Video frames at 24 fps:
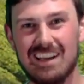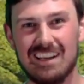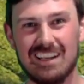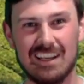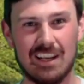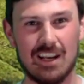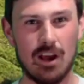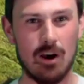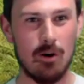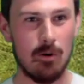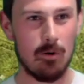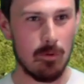
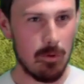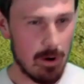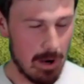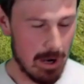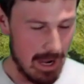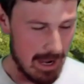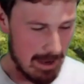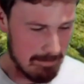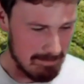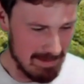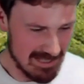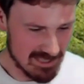you know,
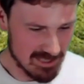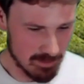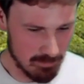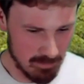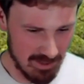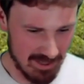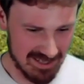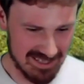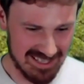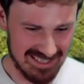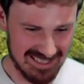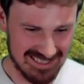
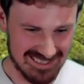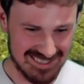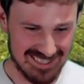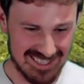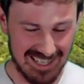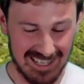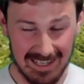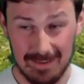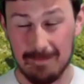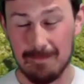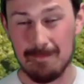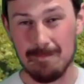metalworking
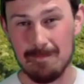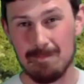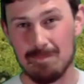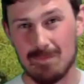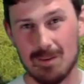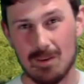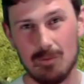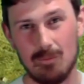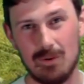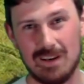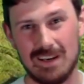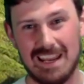site,
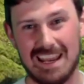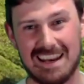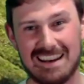when